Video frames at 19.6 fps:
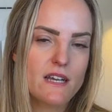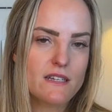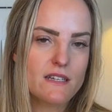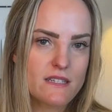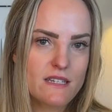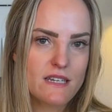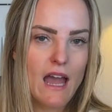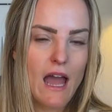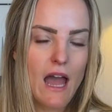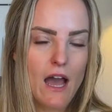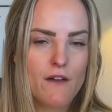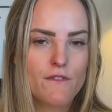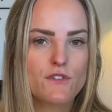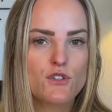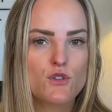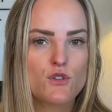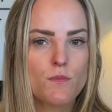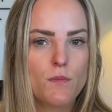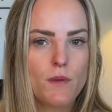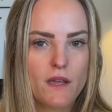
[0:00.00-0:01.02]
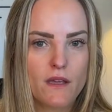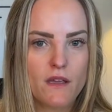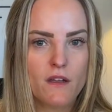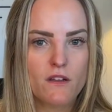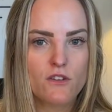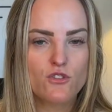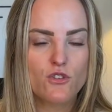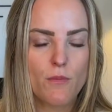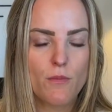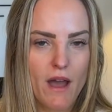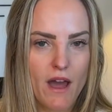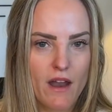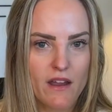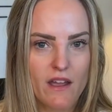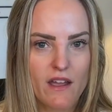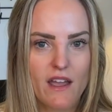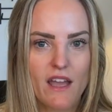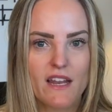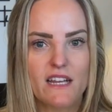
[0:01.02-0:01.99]
doesn't have to be
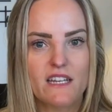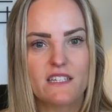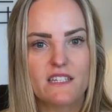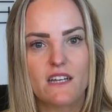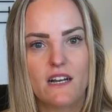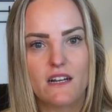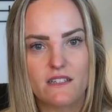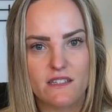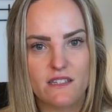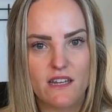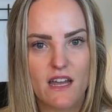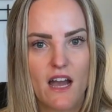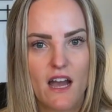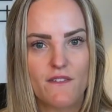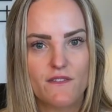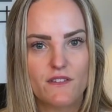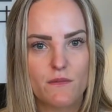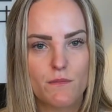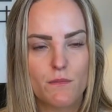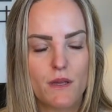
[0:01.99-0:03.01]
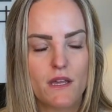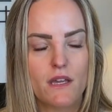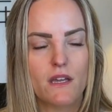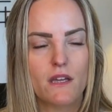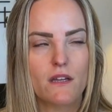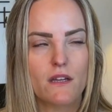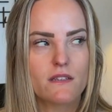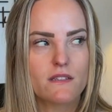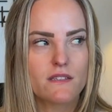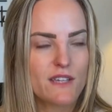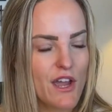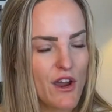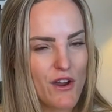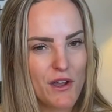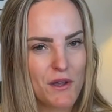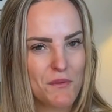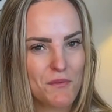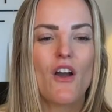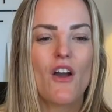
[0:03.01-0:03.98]
dramatic and it doesn't have to be
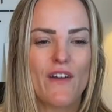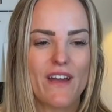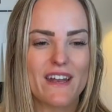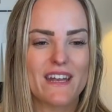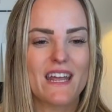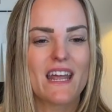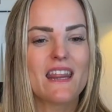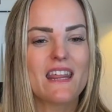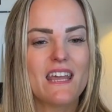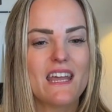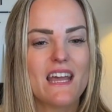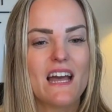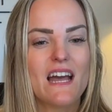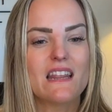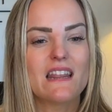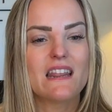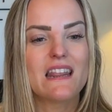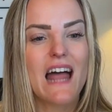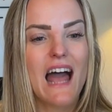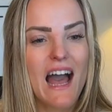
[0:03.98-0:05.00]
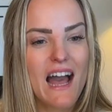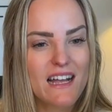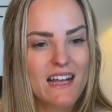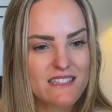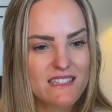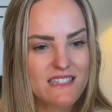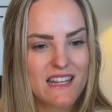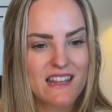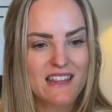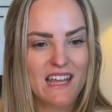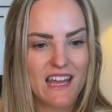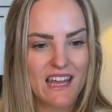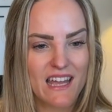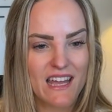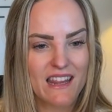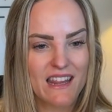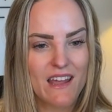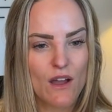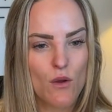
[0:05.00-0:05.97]
scary. All right. The last
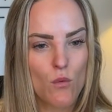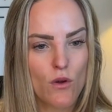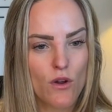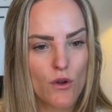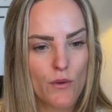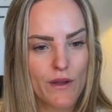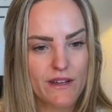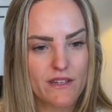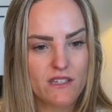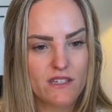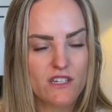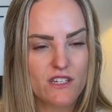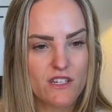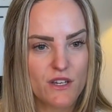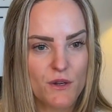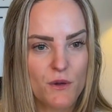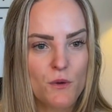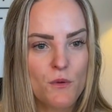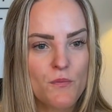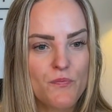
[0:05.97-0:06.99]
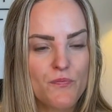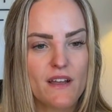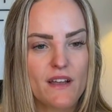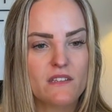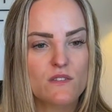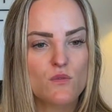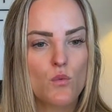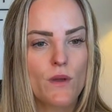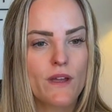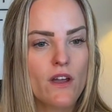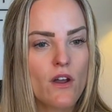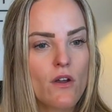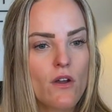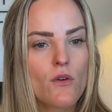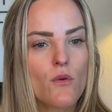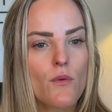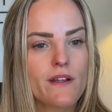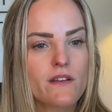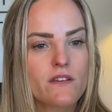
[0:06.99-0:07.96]
thing that we're going to do is we are
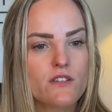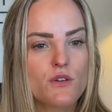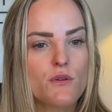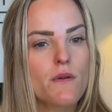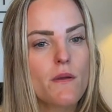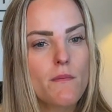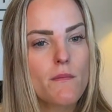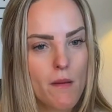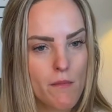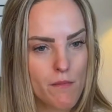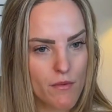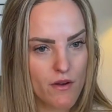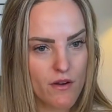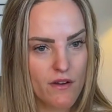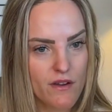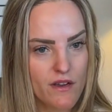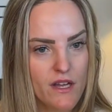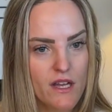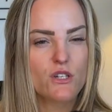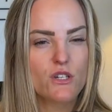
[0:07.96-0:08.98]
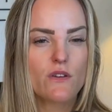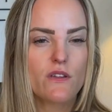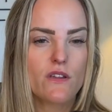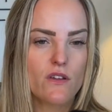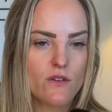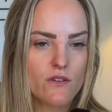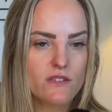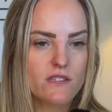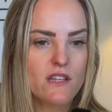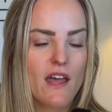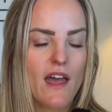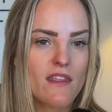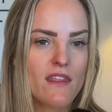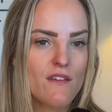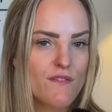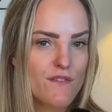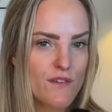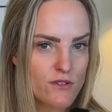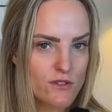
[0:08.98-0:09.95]
going to remember to use
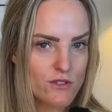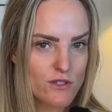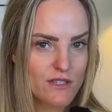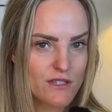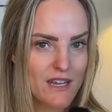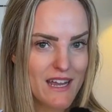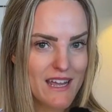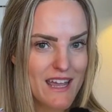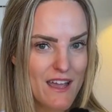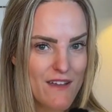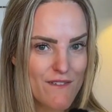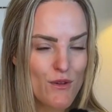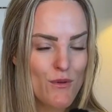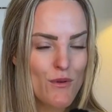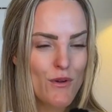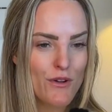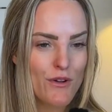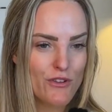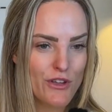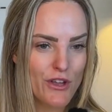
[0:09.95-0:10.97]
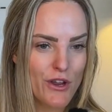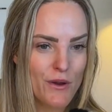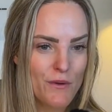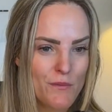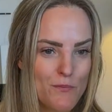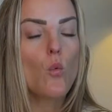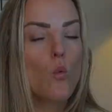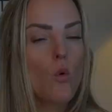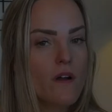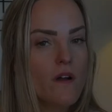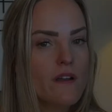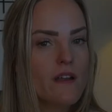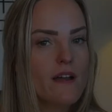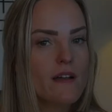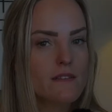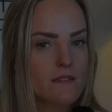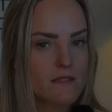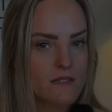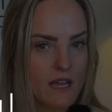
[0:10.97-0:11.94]
the filter that I gave you earlier. Would
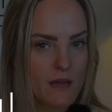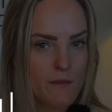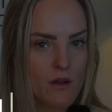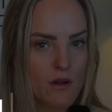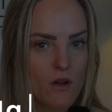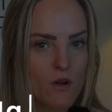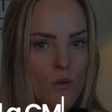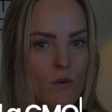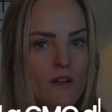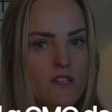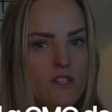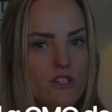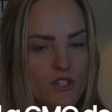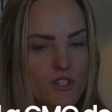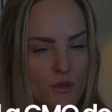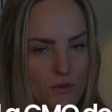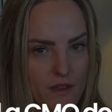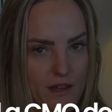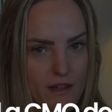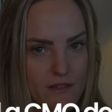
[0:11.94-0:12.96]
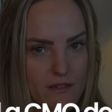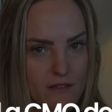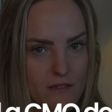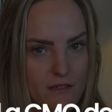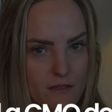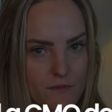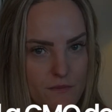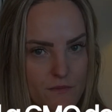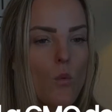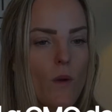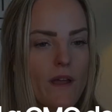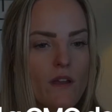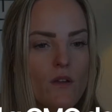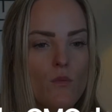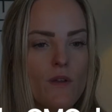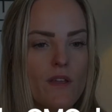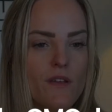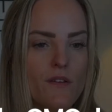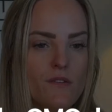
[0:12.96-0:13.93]
a CMO do this.
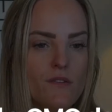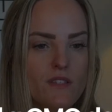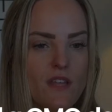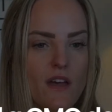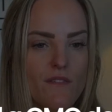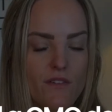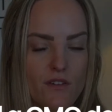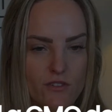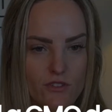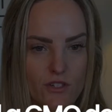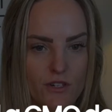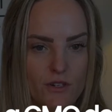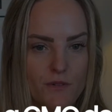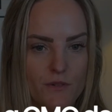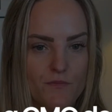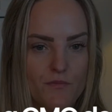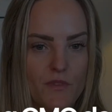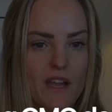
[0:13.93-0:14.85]
When we use that filter,